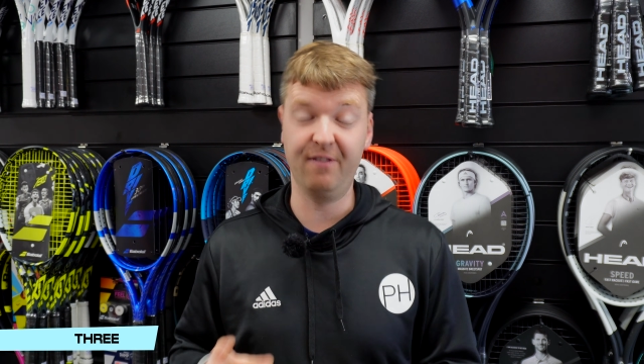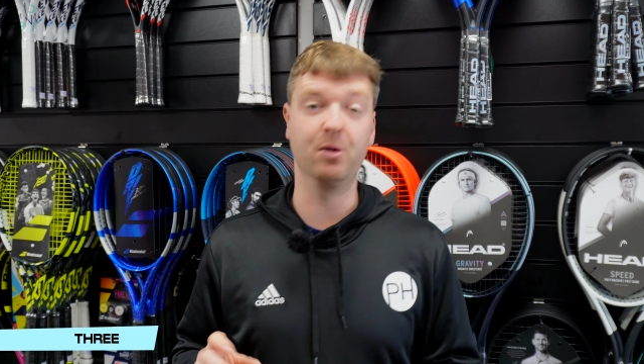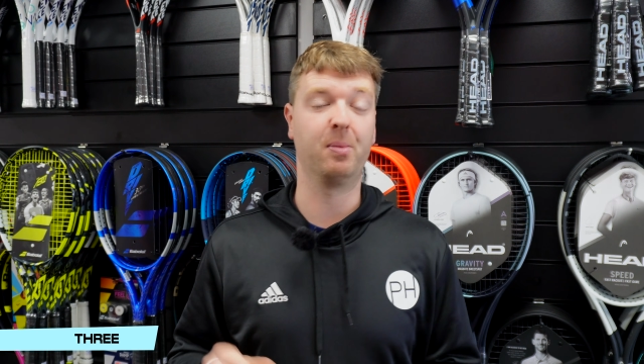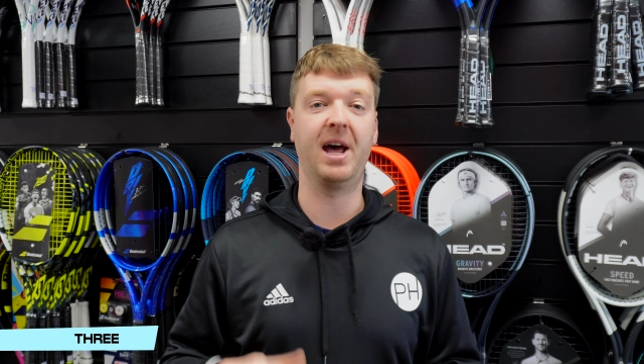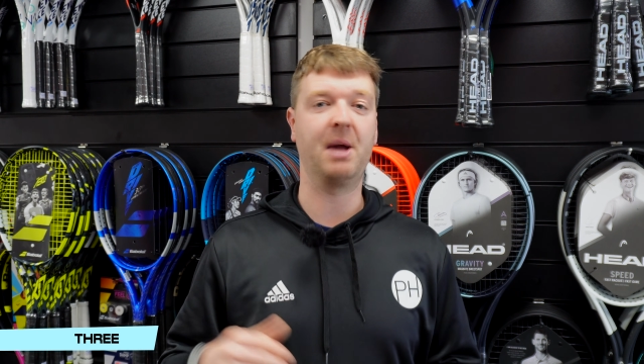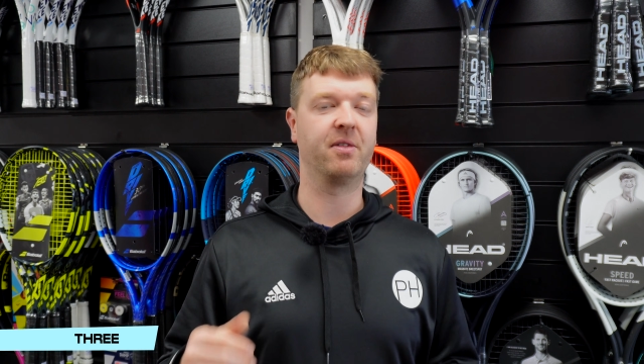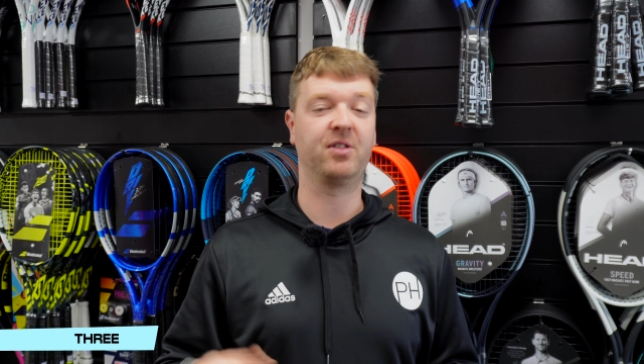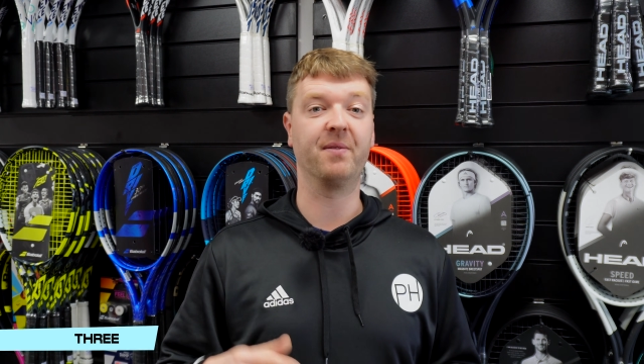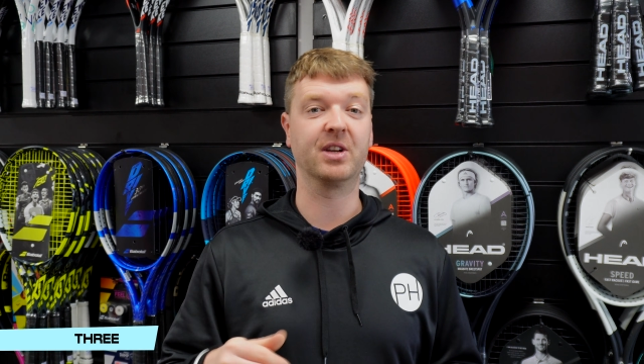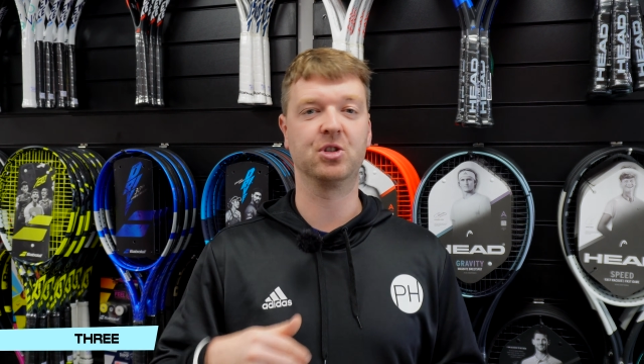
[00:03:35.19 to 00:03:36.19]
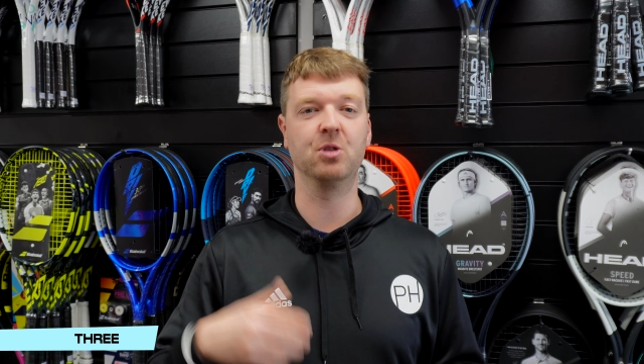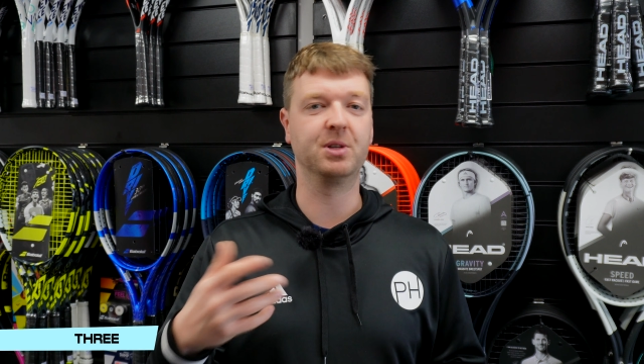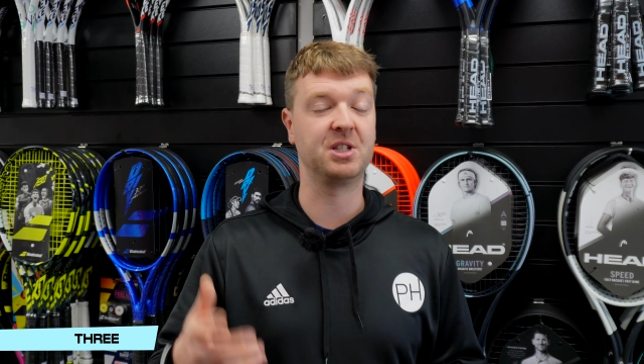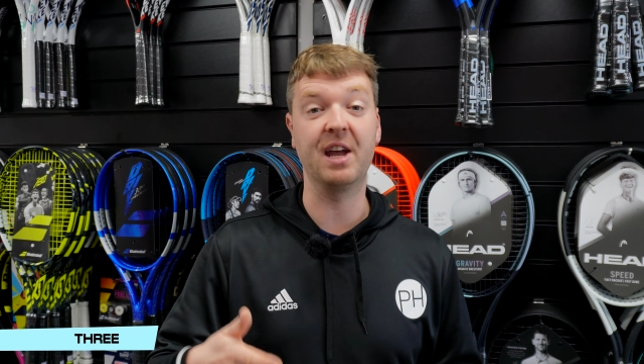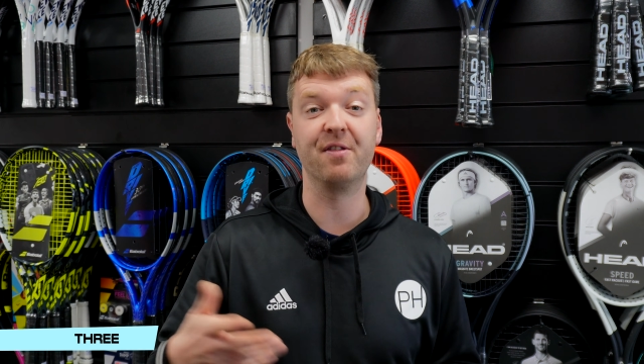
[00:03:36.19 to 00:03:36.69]
if you're playing with something super
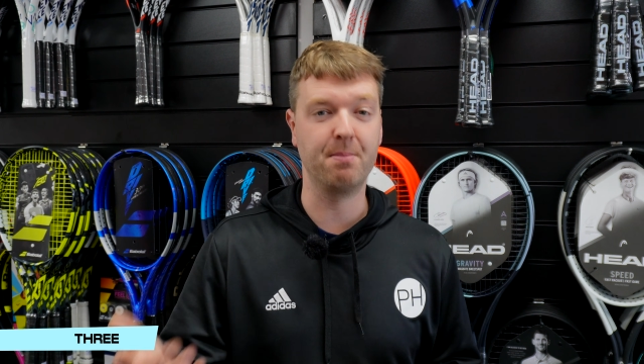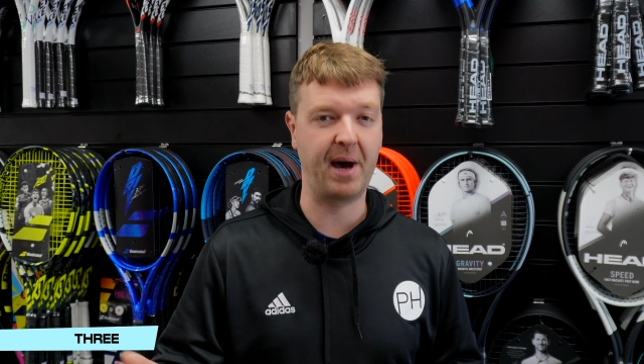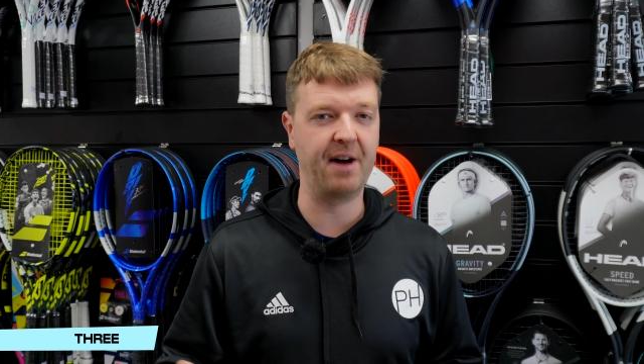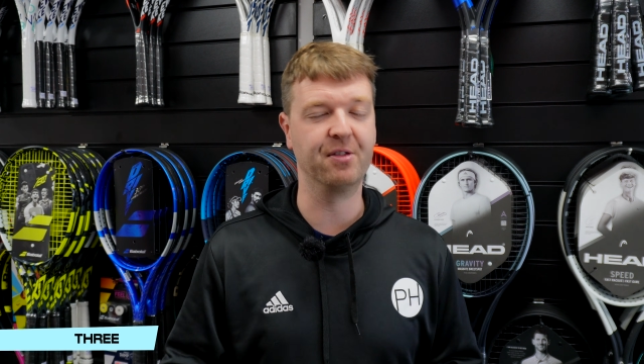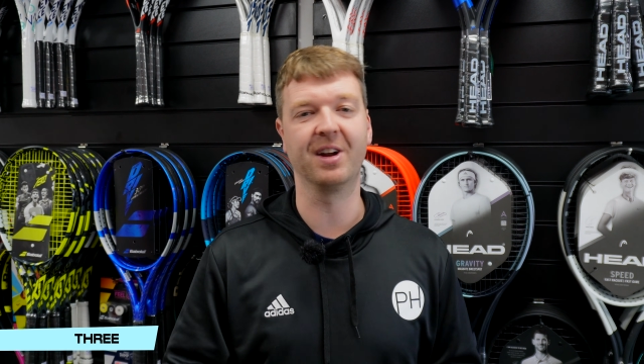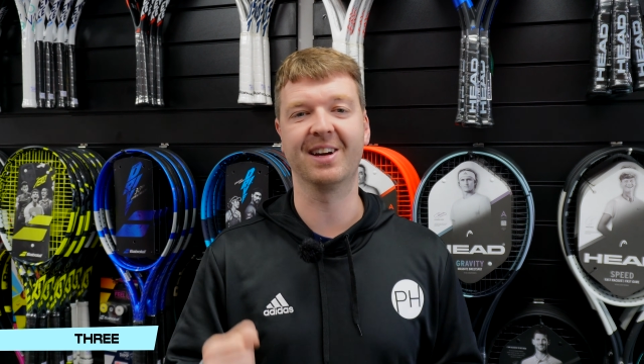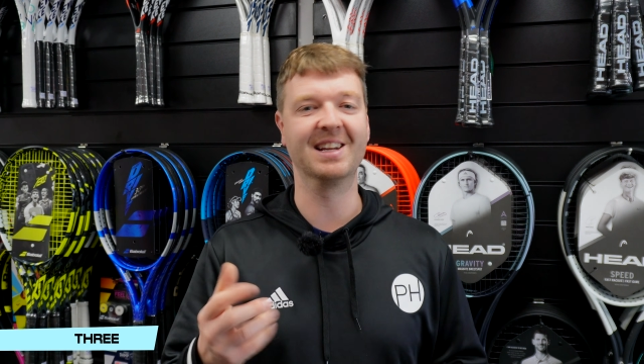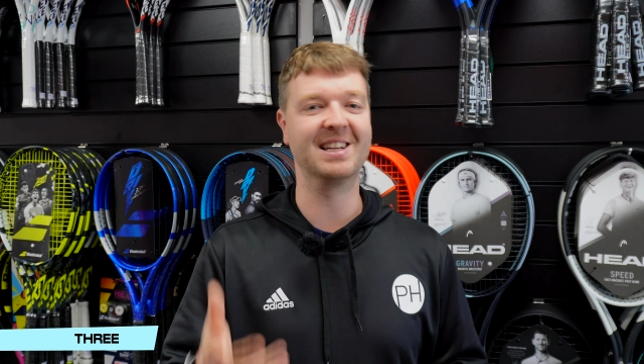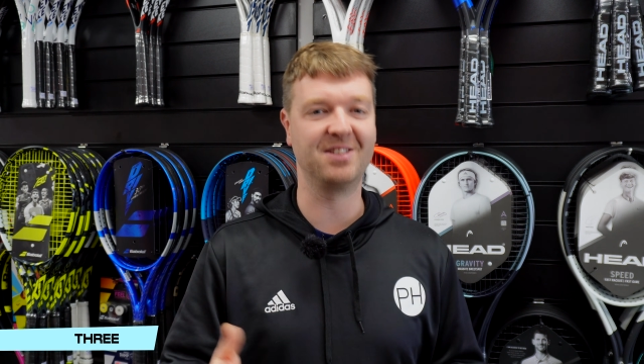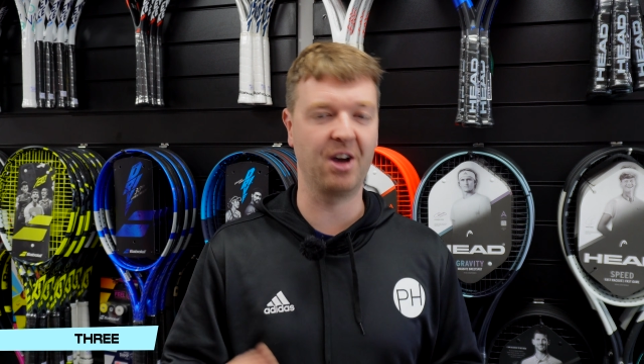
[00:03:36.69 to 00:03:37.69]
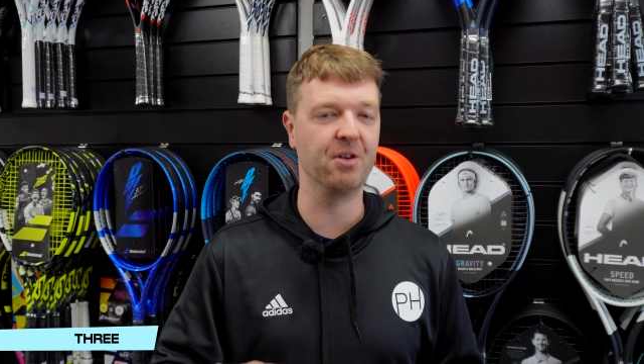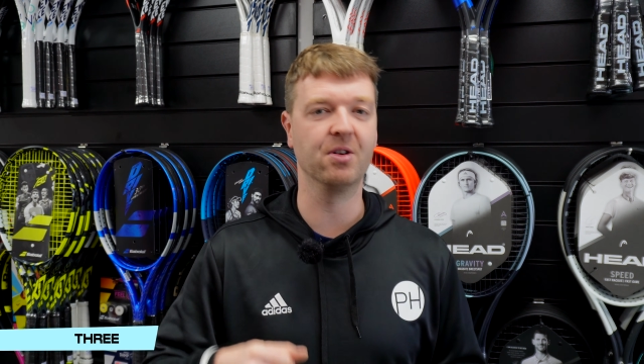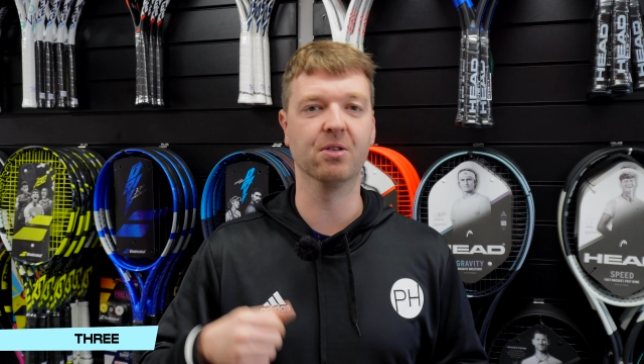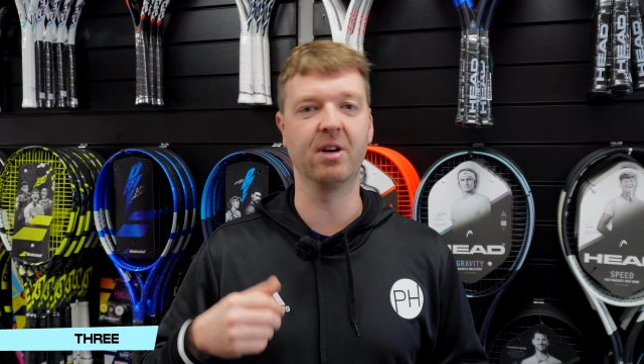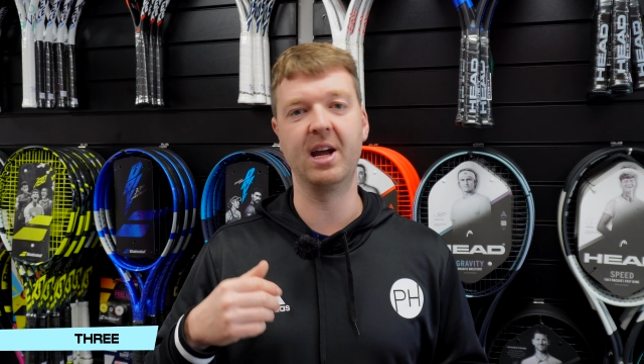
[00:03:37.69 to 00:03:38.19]
stiff and powerful like an E-Zone
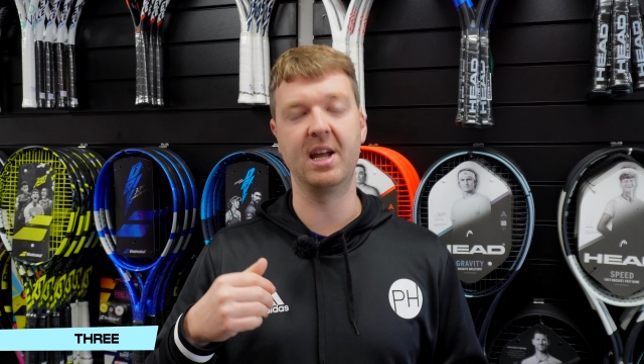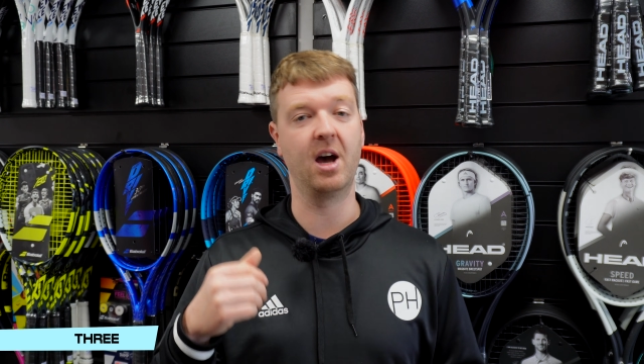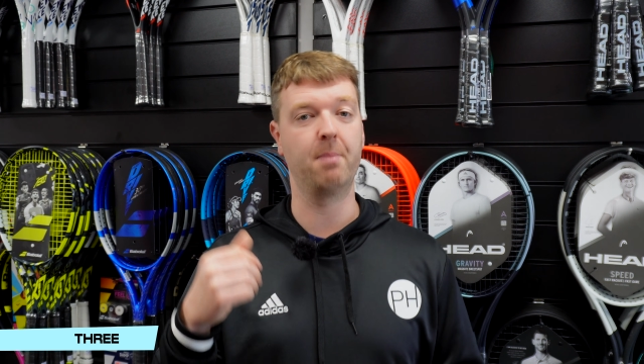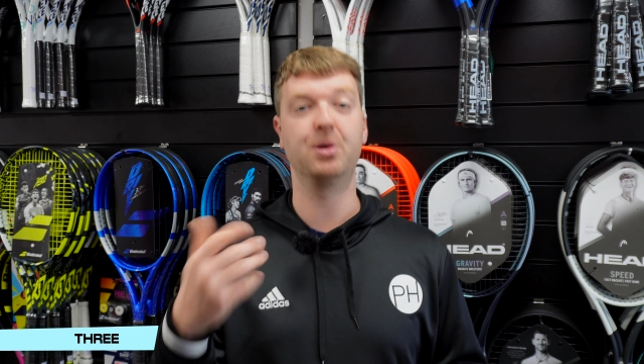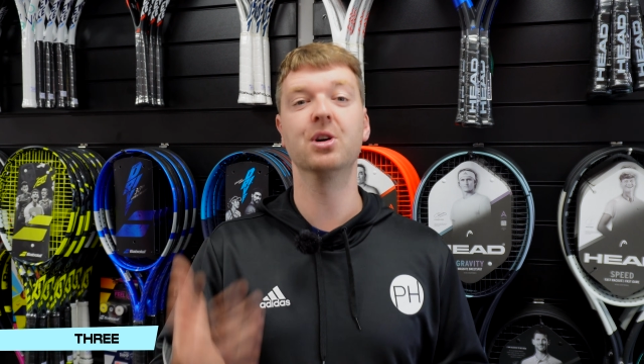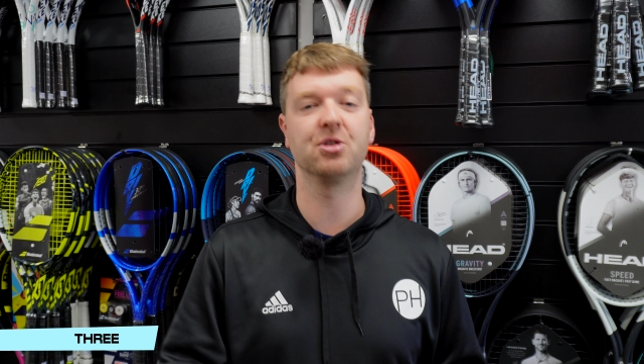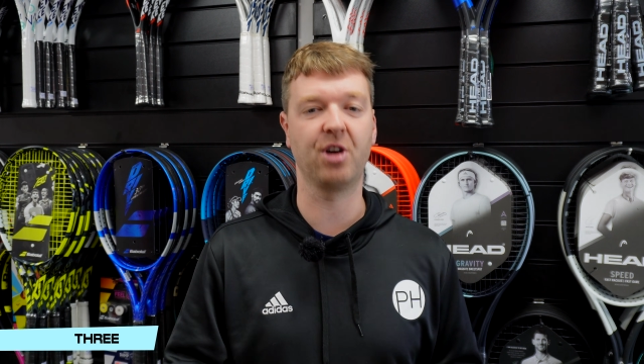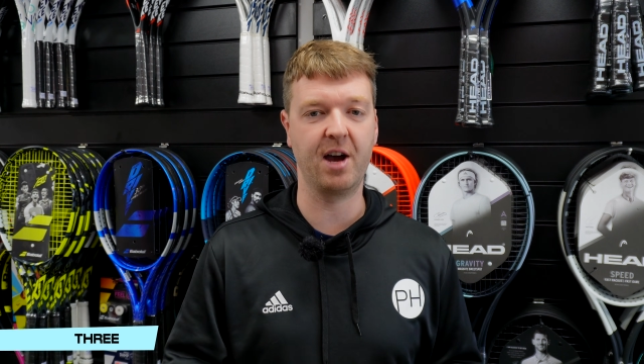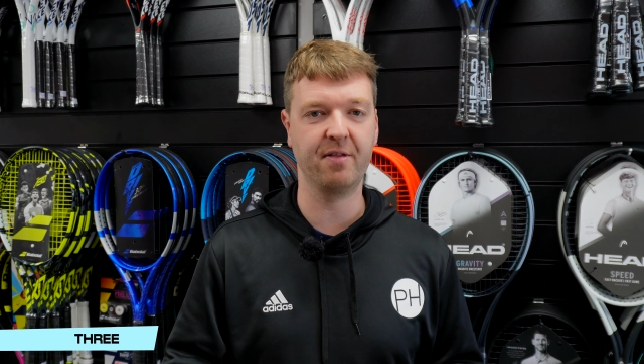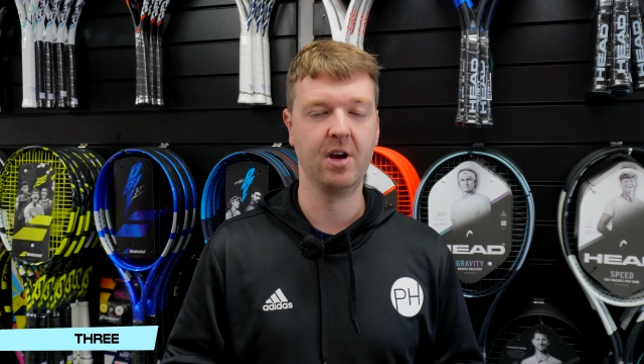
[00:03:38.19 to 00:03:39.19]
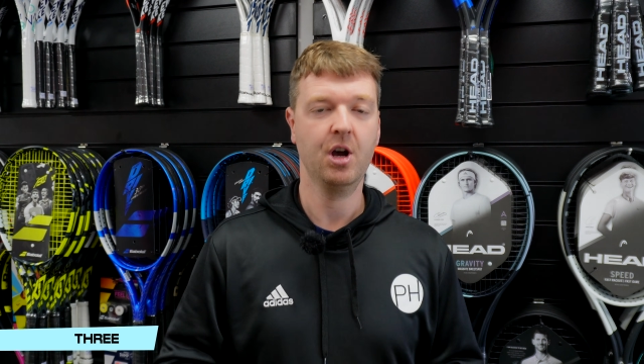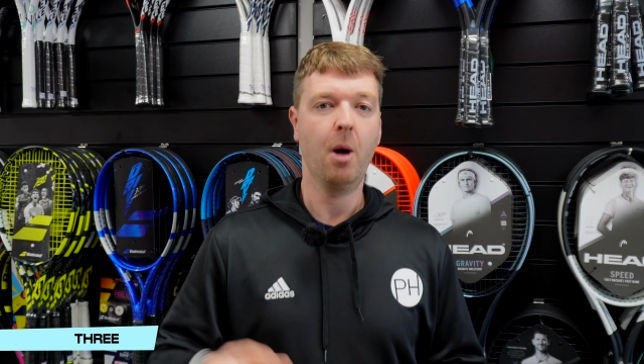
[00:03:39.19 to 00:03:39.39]
or a Pure Drive,